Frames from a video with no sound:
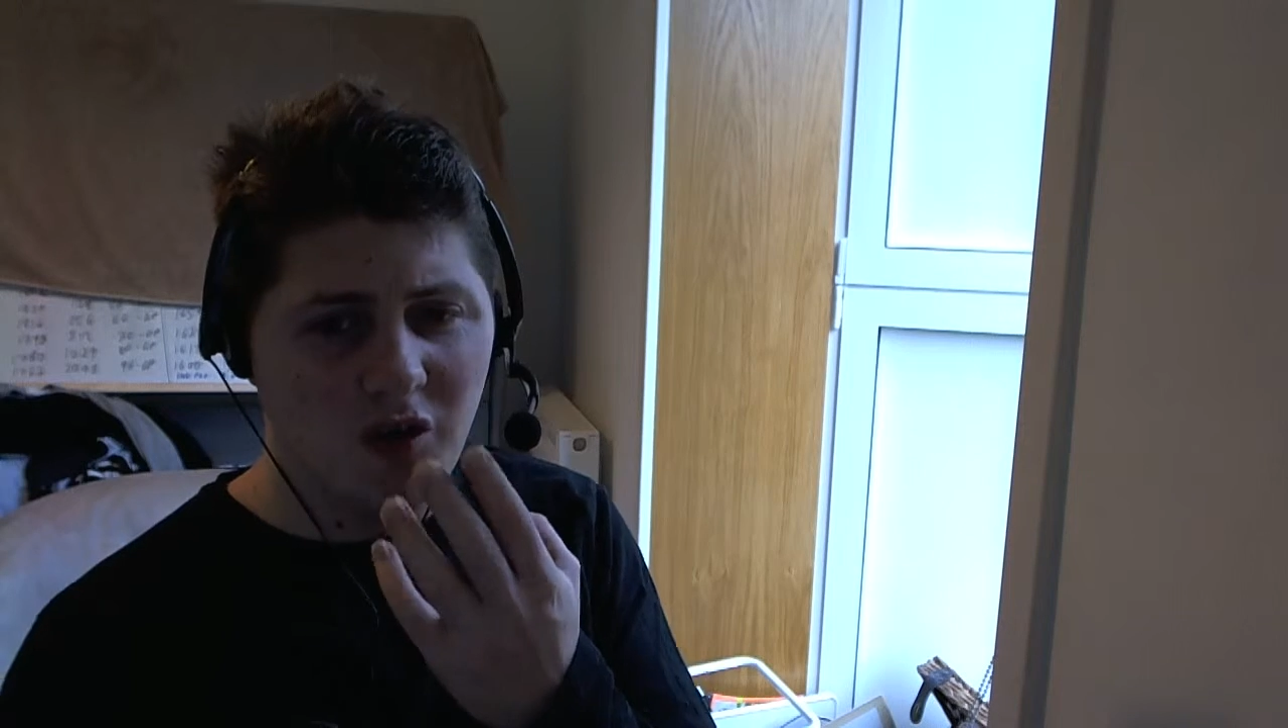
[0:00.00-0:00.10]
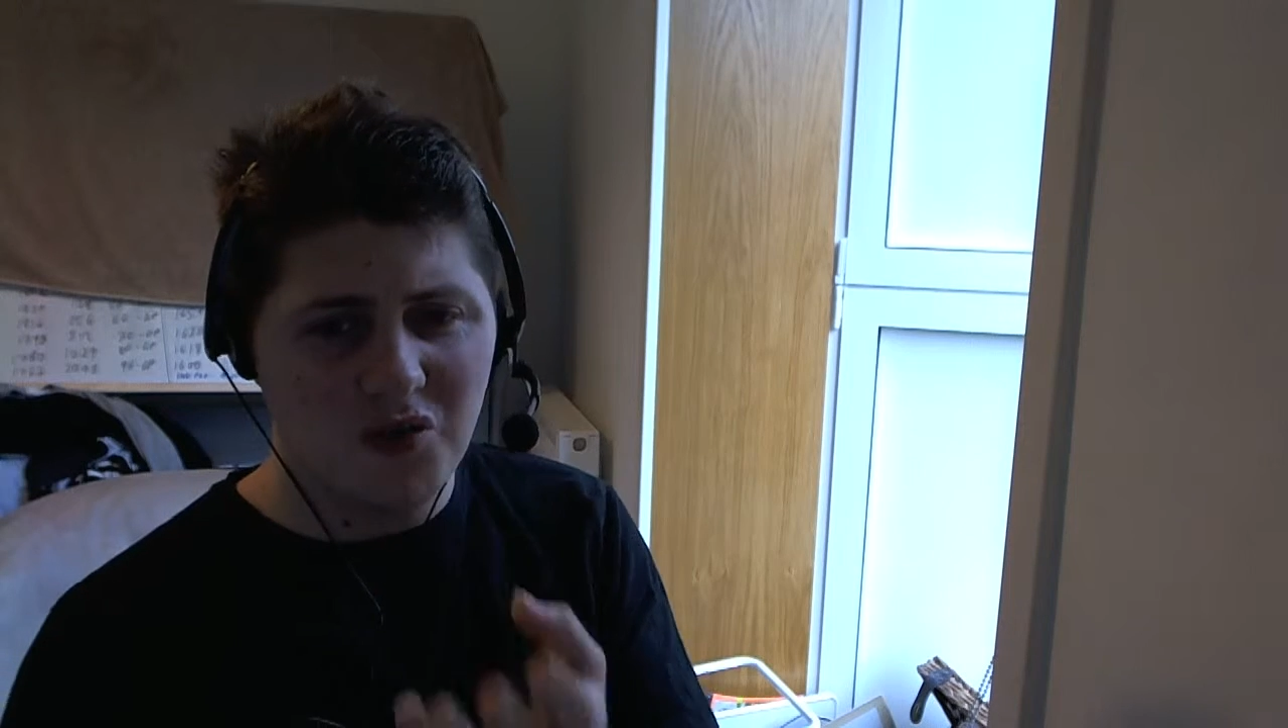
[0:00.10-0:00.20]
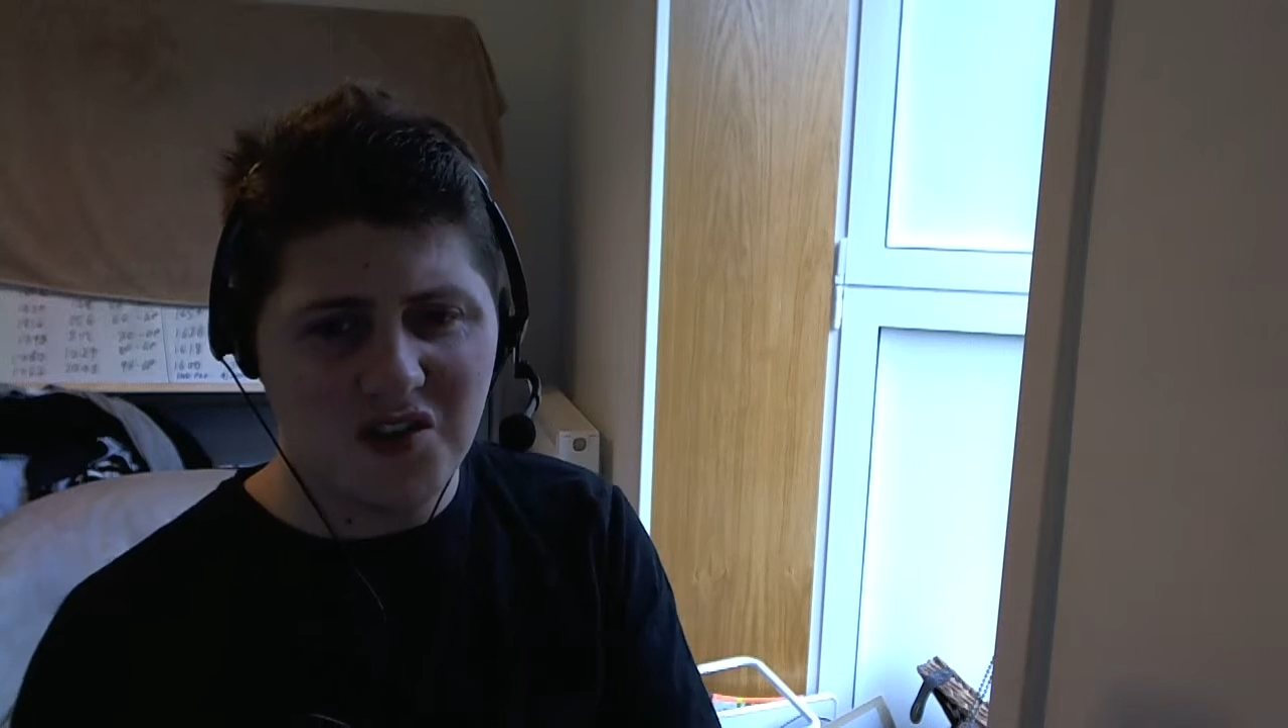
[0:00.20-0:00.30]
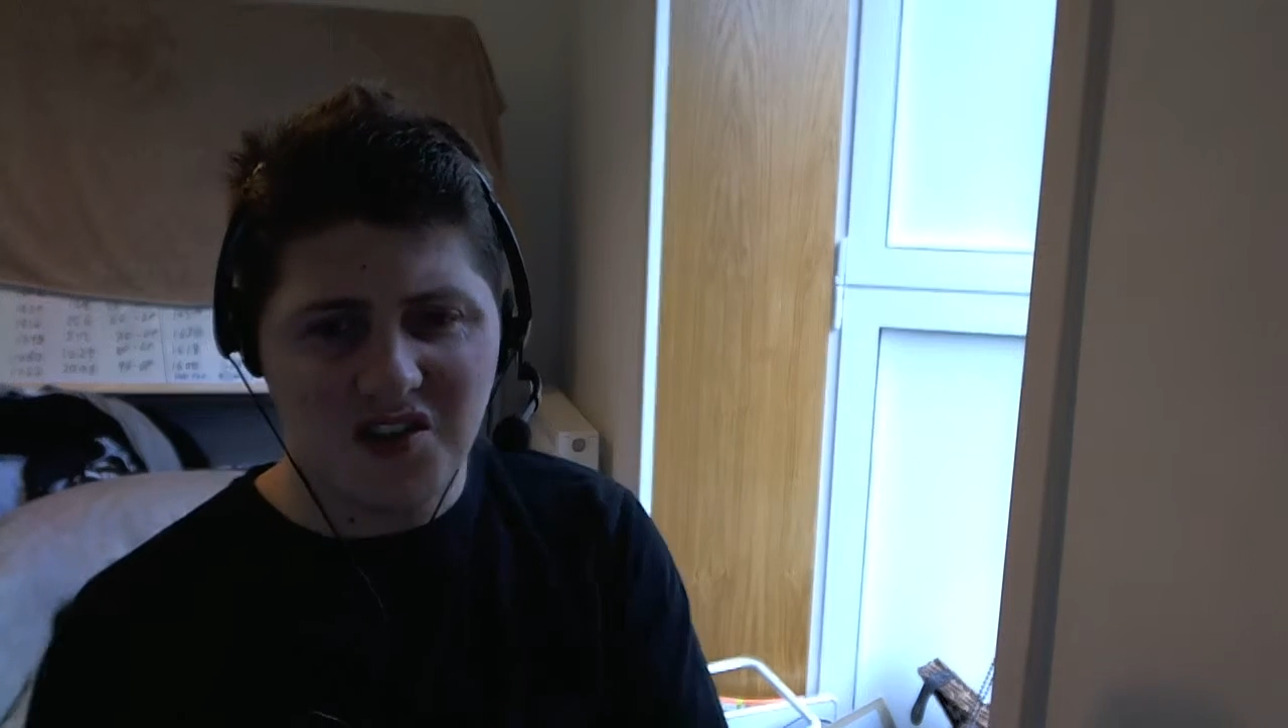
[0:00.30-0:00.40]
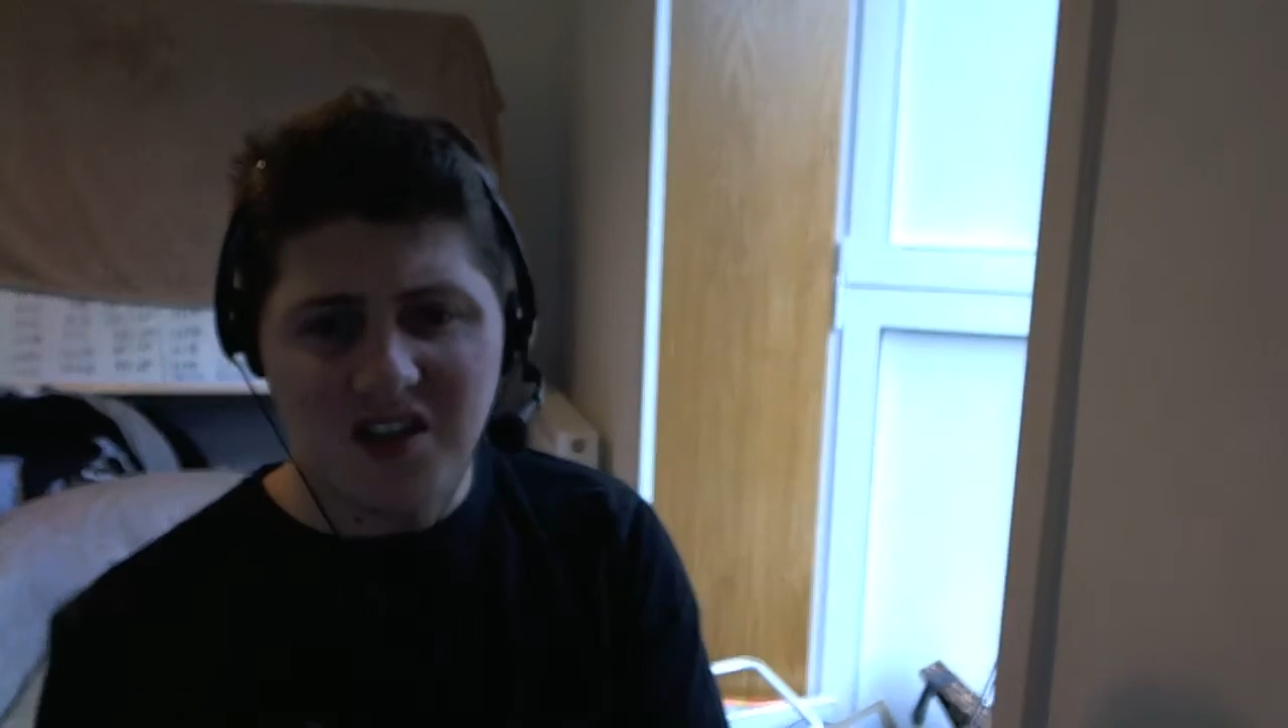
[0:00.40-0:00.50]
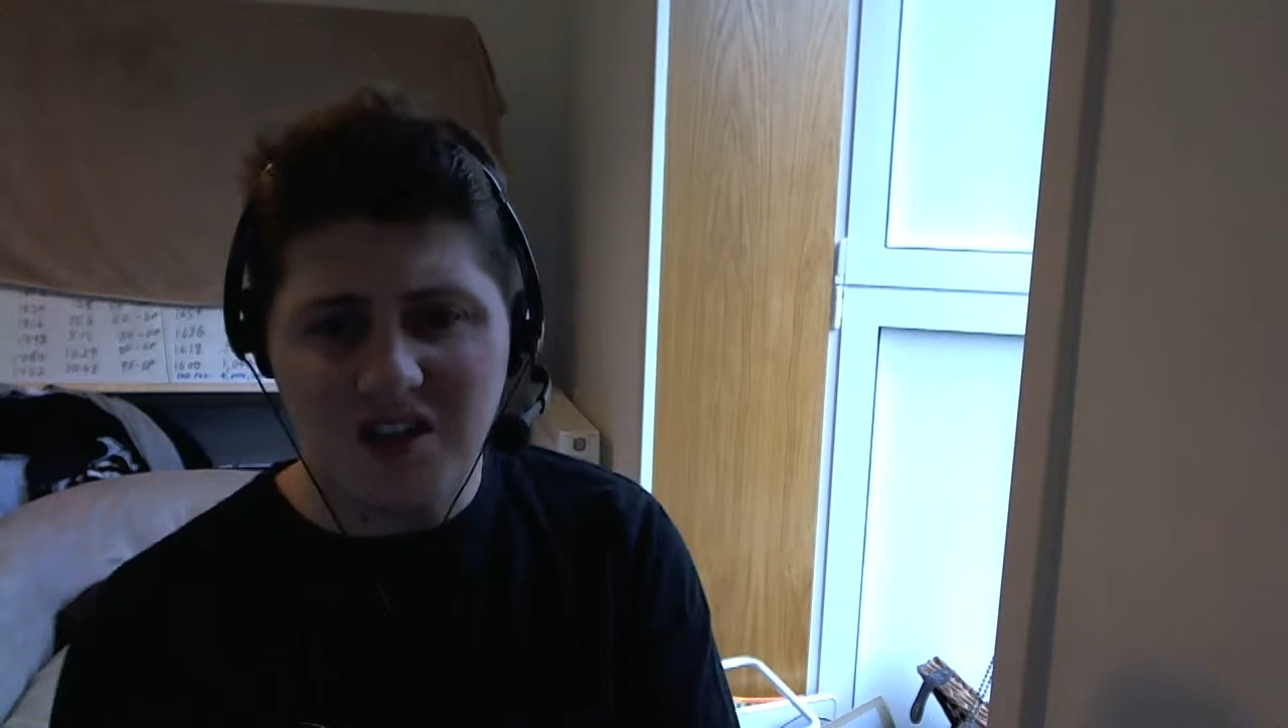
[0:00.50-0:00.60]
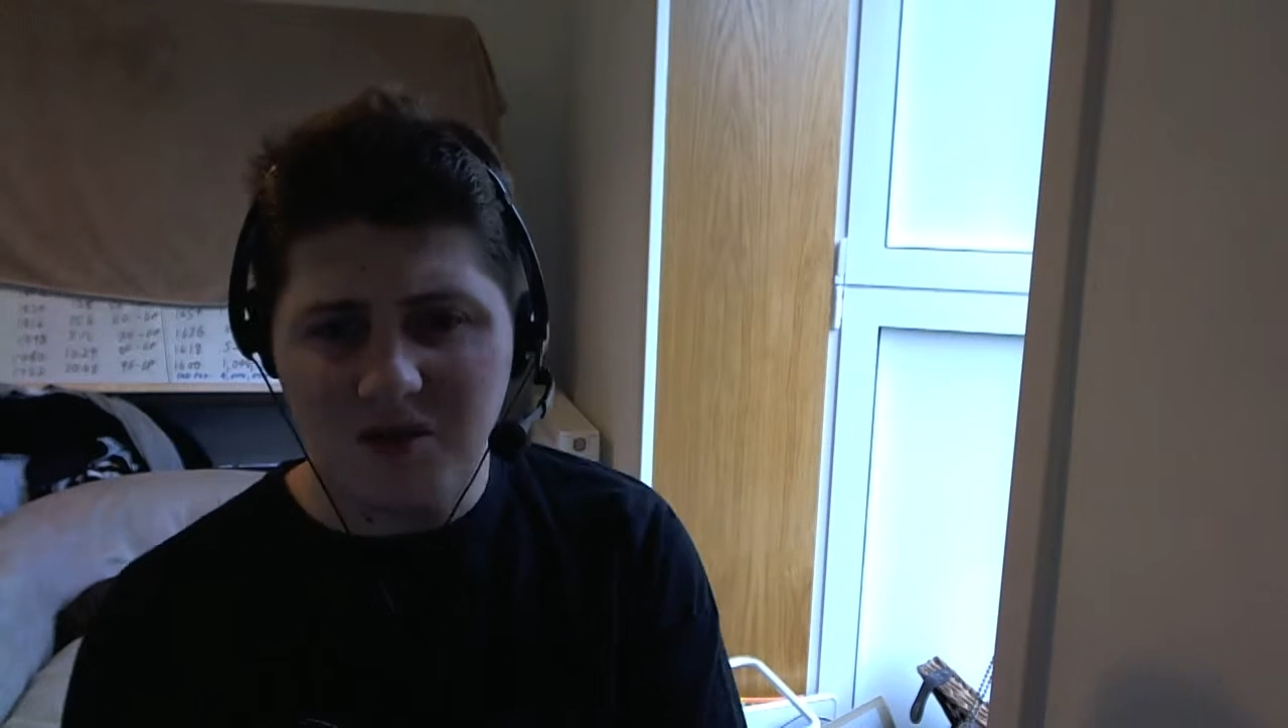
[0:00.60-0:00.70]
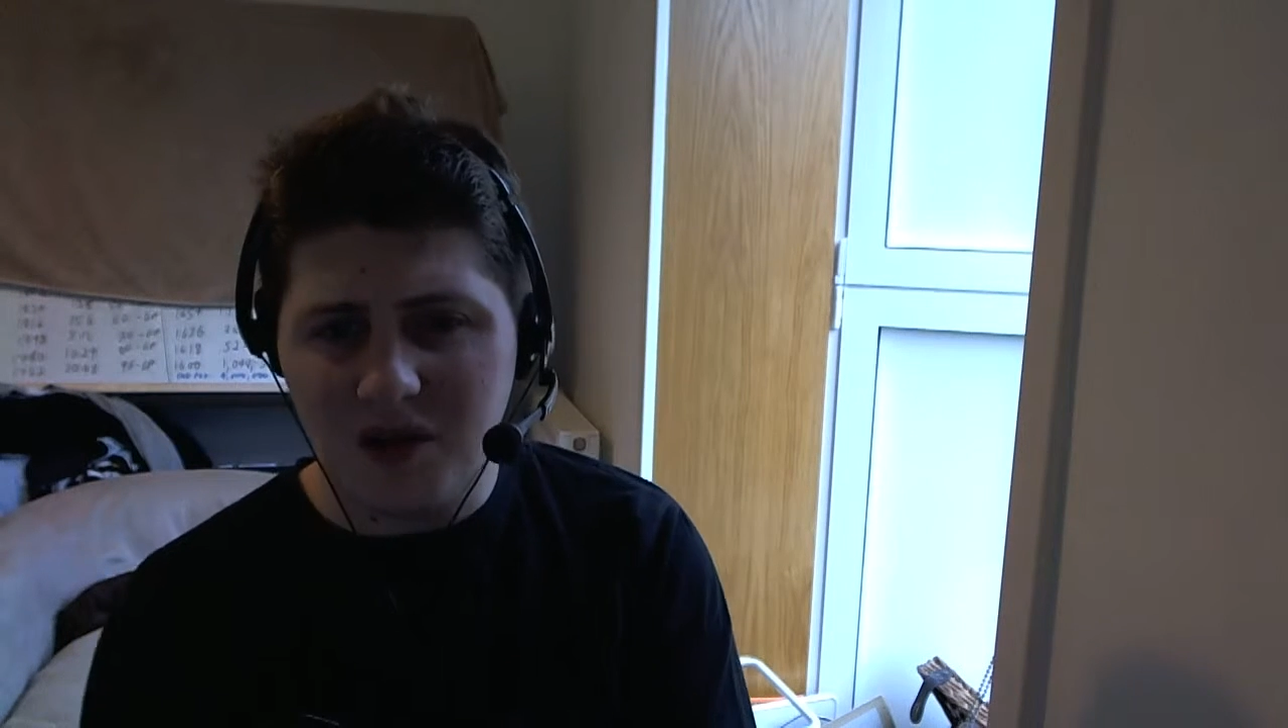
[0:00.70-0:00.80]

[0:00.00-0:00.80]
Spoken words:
they want to see on